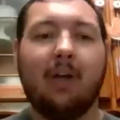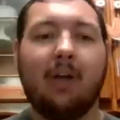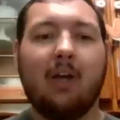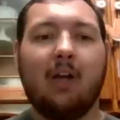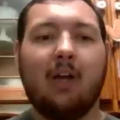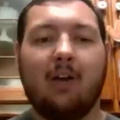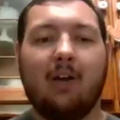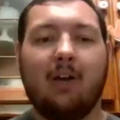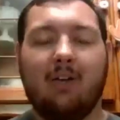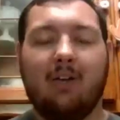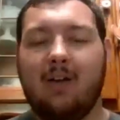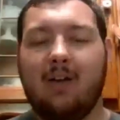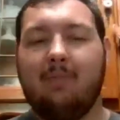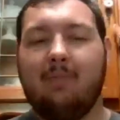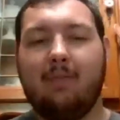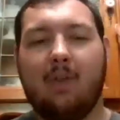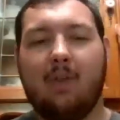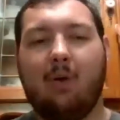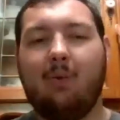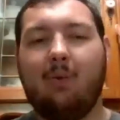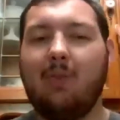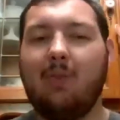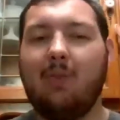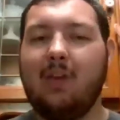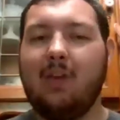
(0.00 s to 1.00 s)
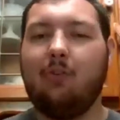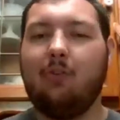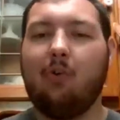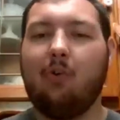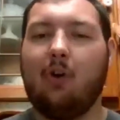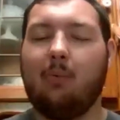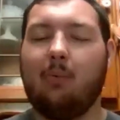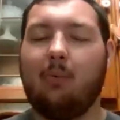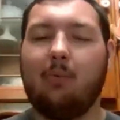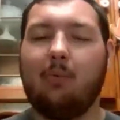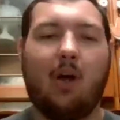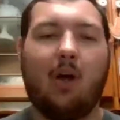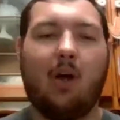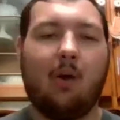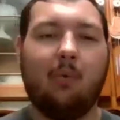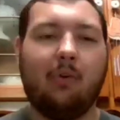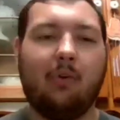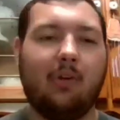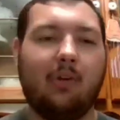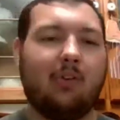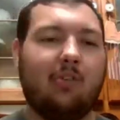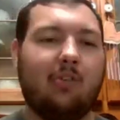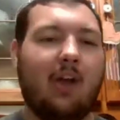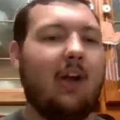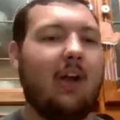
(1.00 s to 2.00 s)
Even though these are not really
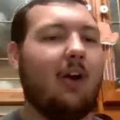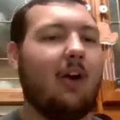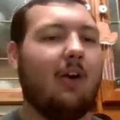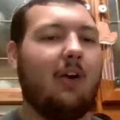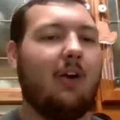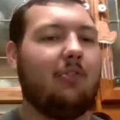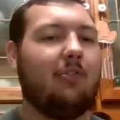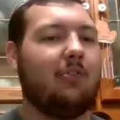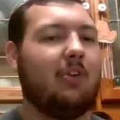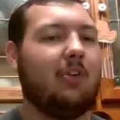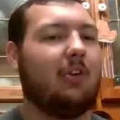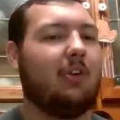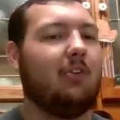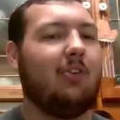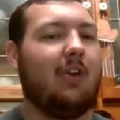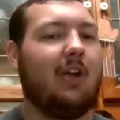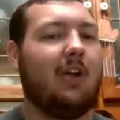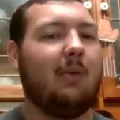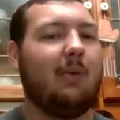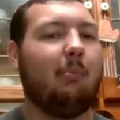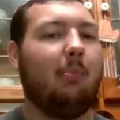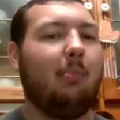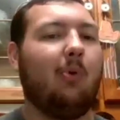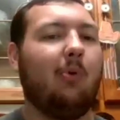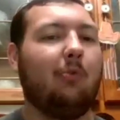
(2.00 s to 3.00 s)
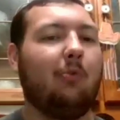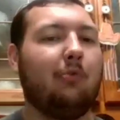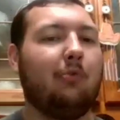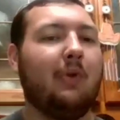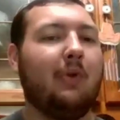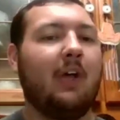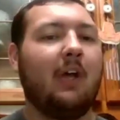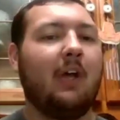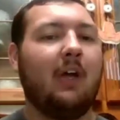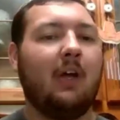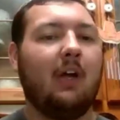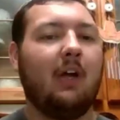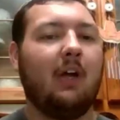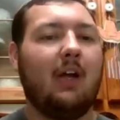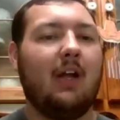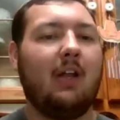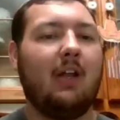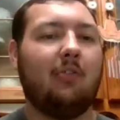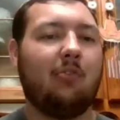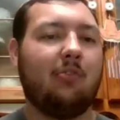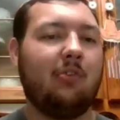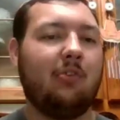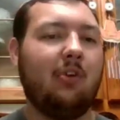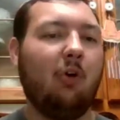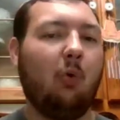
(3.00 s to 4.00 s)
terrorist examples, it's
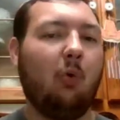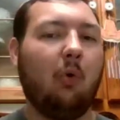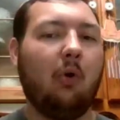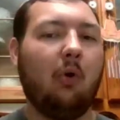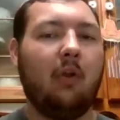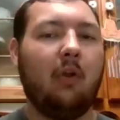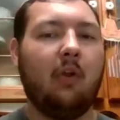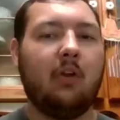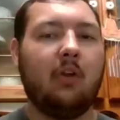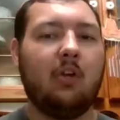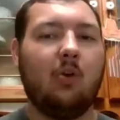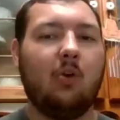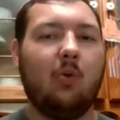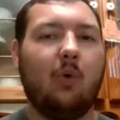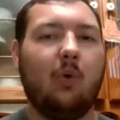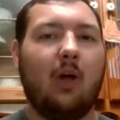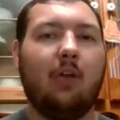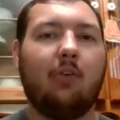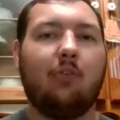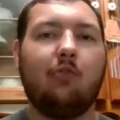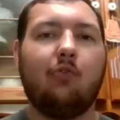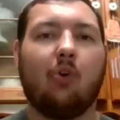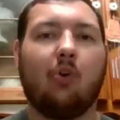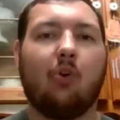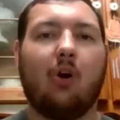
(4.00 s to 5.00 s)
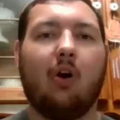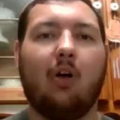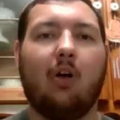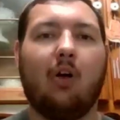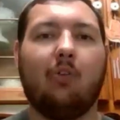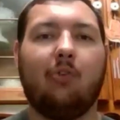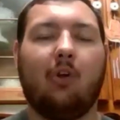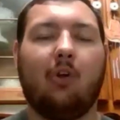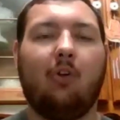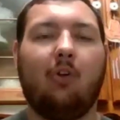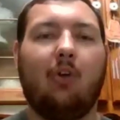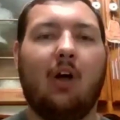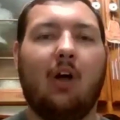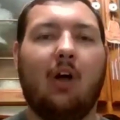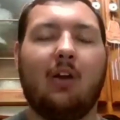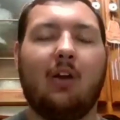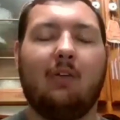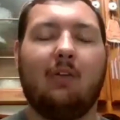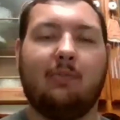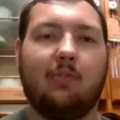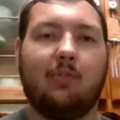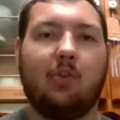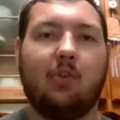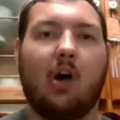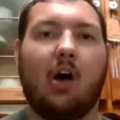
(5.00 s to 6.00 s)
still where the U.S. draws a lot
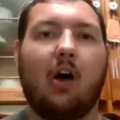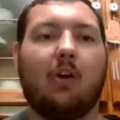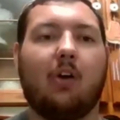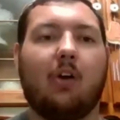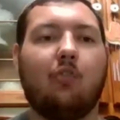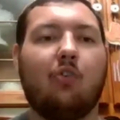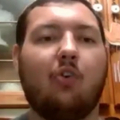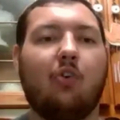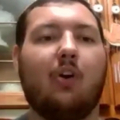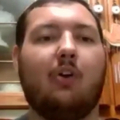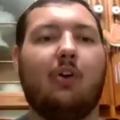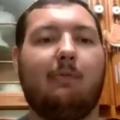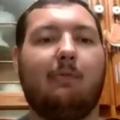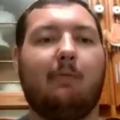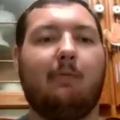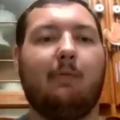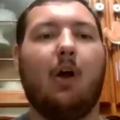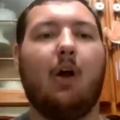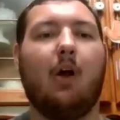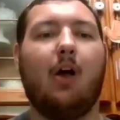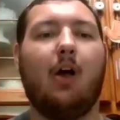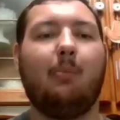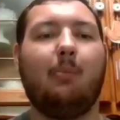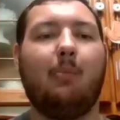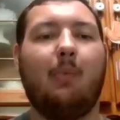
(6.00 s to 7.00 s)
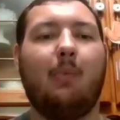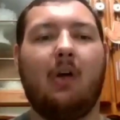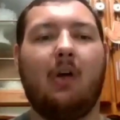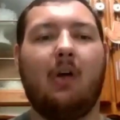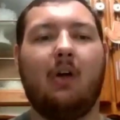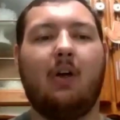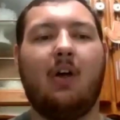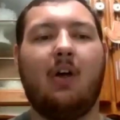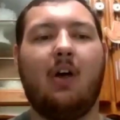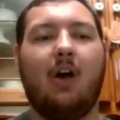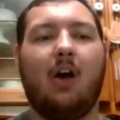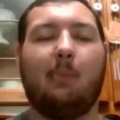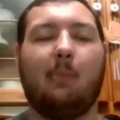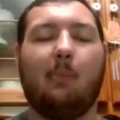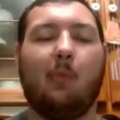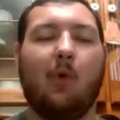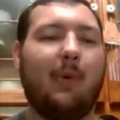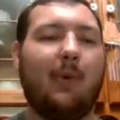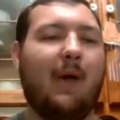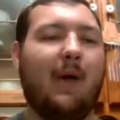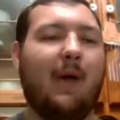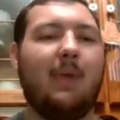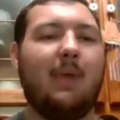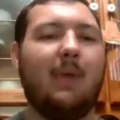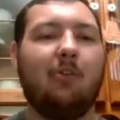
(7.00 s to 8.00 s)
of doctrine from. One
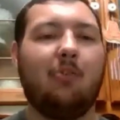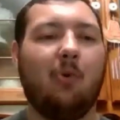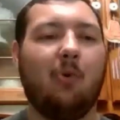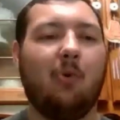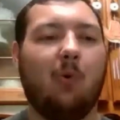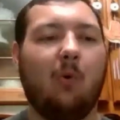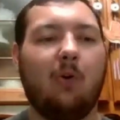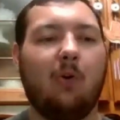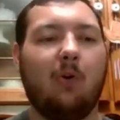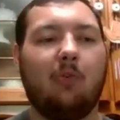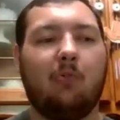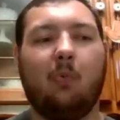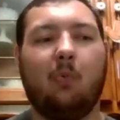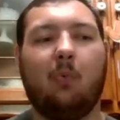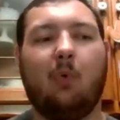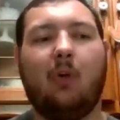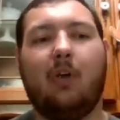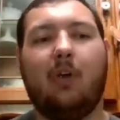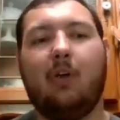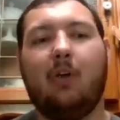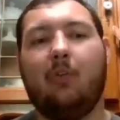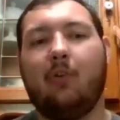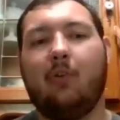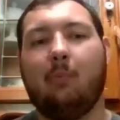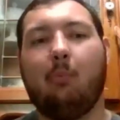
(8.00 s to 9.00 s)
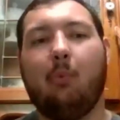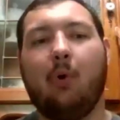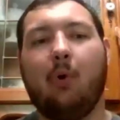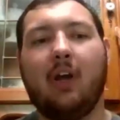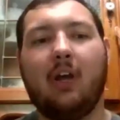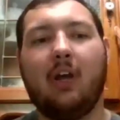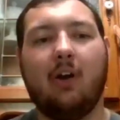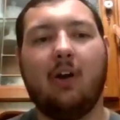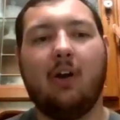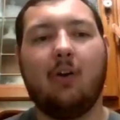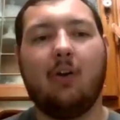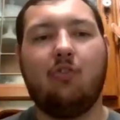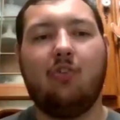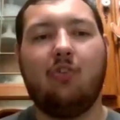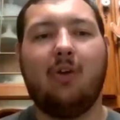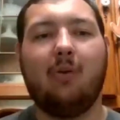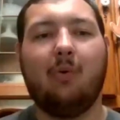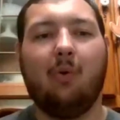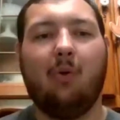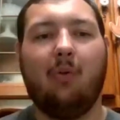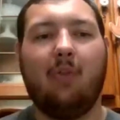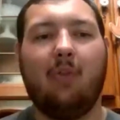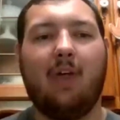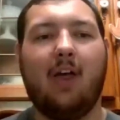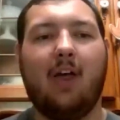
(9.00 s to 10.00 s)
of my mentors was a brigadier
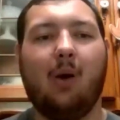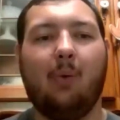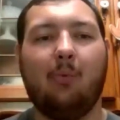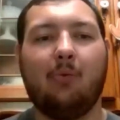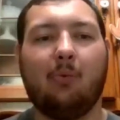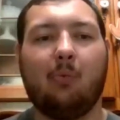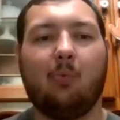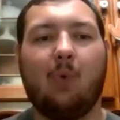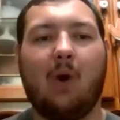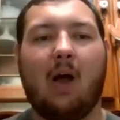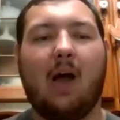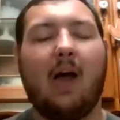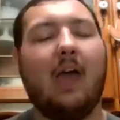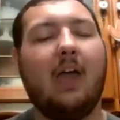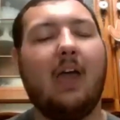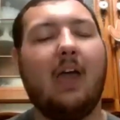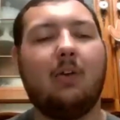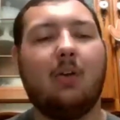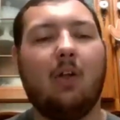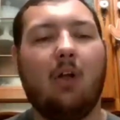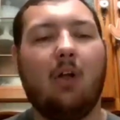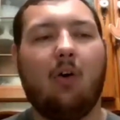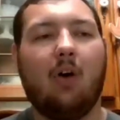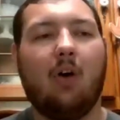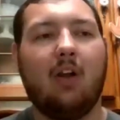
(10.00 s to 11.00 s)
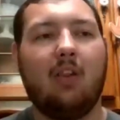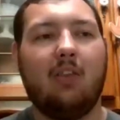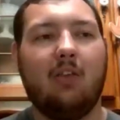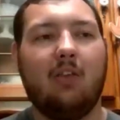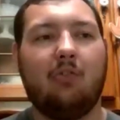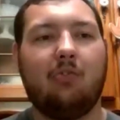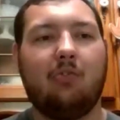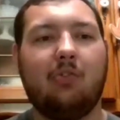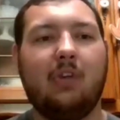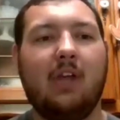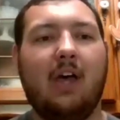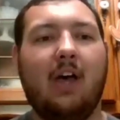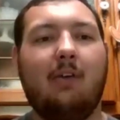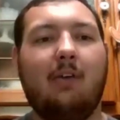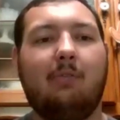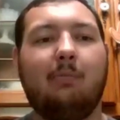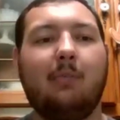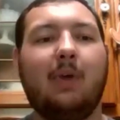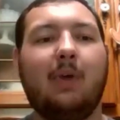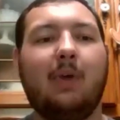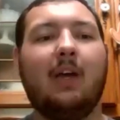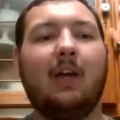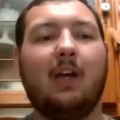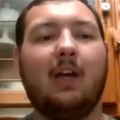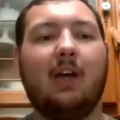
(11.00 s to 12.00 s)
general that helped write a lot of this stuff,
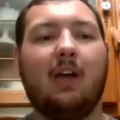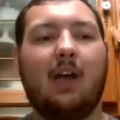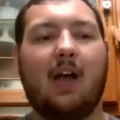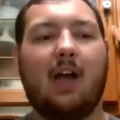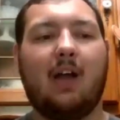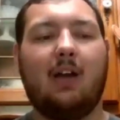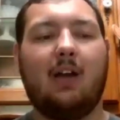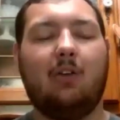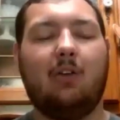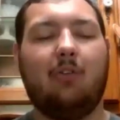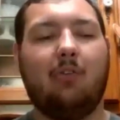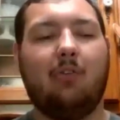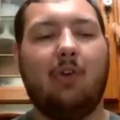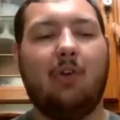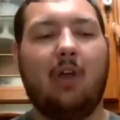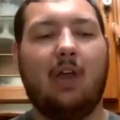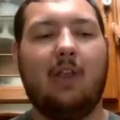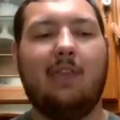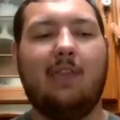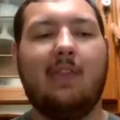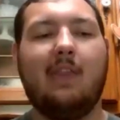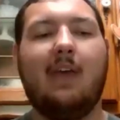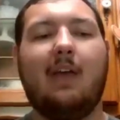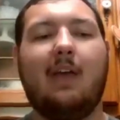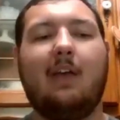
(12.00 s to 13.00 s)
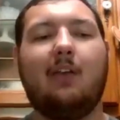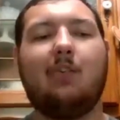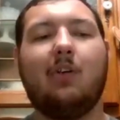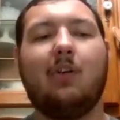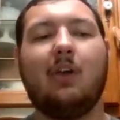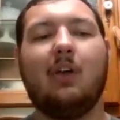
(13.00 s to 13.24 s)
and he said that